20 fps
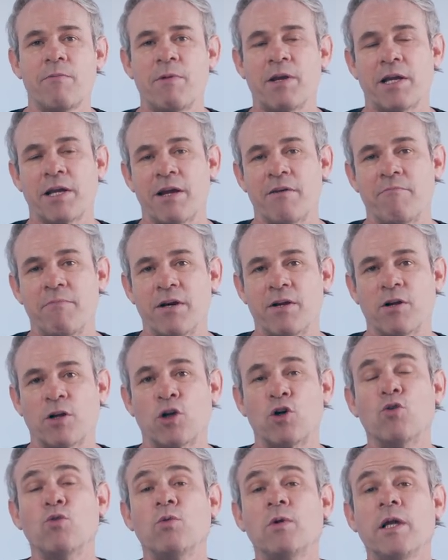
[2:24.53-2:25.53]
we can have better
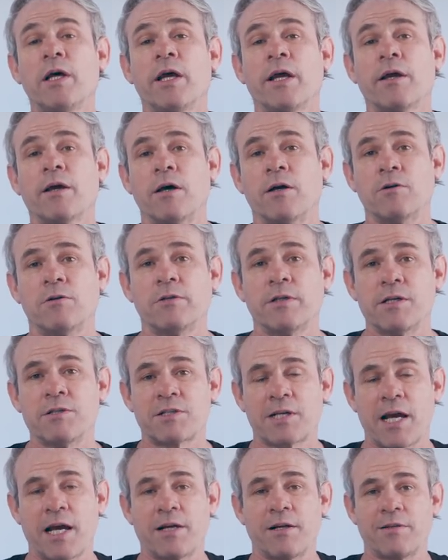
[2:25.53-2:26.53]
cooling, and all
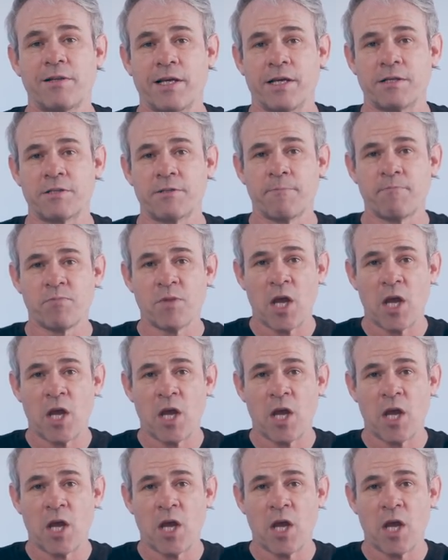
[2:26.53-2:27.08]
those kind of things.